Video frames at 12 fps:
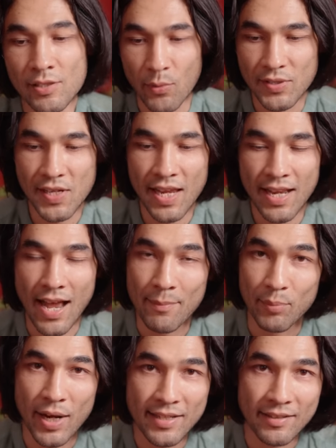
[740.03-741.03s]
So once again,
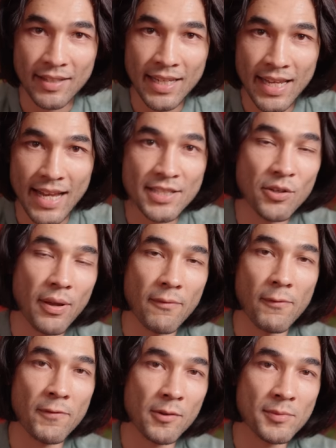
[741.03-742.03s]
I'm Brandon Lee. I do
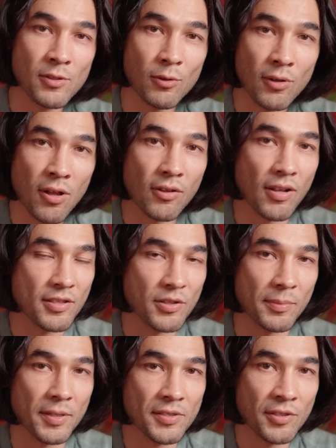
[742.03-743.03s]
have a film school called
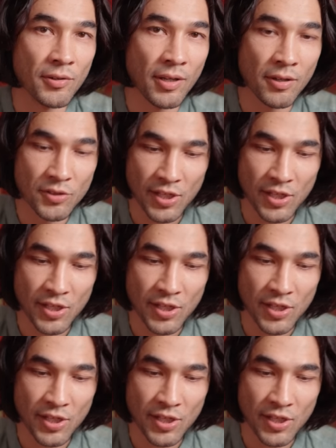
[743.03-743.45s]
Unscripted Studio.